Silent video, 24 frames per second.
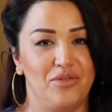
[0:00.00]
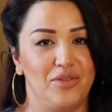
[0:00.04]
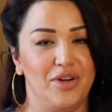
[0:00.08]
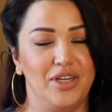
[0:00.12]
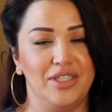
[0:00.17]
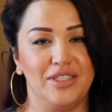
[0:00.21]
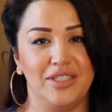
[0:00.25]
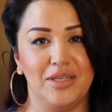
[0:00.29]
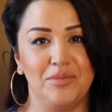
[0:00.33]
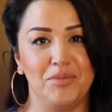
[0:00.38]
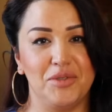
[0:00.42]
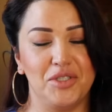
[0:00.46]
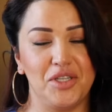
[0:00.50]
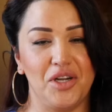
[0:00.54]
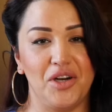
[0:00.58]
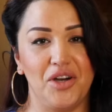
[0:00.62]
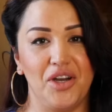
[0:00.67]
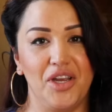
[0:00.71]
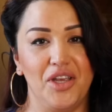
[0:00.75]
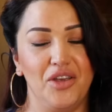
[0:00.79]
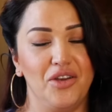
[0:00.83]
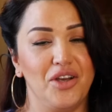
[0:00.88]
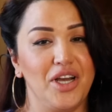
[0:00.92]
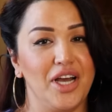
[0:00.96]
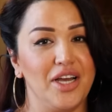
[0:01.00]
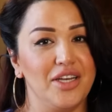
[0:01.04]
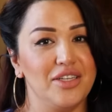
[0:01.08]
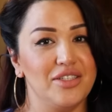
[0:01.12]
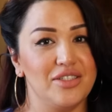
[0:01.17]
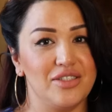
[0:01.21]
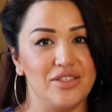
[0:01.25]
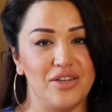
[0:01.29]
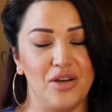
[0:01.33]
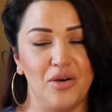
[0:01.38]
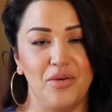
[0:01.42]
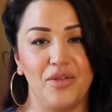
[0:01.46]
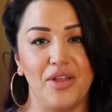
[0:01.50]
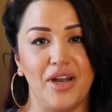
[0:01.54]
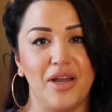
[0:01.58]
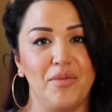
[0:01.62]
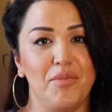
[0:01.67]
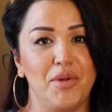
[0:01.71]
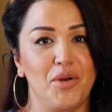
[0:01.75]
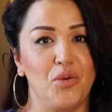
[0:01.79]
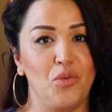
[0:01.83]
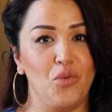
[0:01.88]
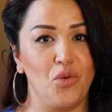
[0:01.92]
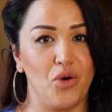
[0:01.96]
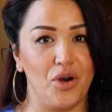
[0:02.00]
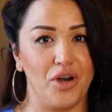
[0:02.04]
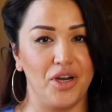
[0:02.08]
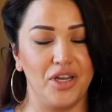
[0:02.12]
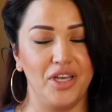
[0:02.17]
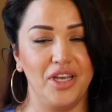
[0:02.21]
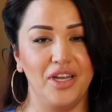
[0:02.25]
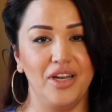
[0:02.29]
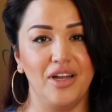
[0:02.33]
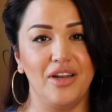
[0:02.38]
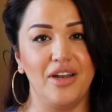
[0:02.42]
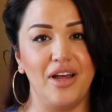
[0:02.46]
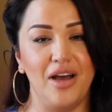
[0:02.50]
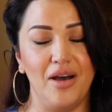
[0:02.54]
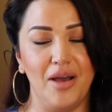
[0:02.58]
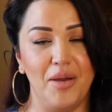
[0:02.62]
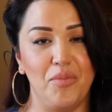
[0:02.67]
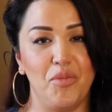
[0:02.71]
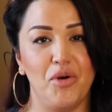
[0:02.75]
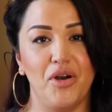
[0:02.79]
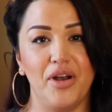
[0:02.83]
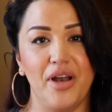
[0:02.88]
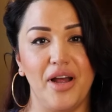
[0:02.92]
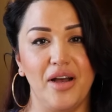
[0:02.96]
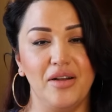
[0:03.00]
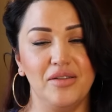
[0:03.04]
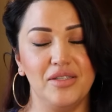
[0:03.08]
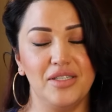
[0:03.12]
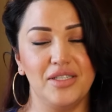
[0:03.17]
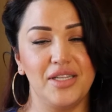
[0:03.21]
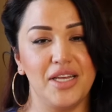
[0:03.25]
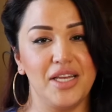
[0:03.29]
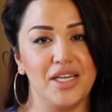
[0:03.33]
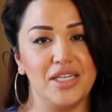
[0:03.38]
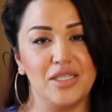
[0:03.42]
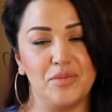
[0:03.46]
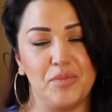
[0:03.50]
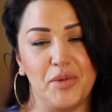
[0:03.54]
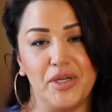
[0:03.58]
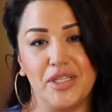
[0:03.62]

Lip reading: Friends, I'm sorry. You guys know that I've been working on how I pronounce things,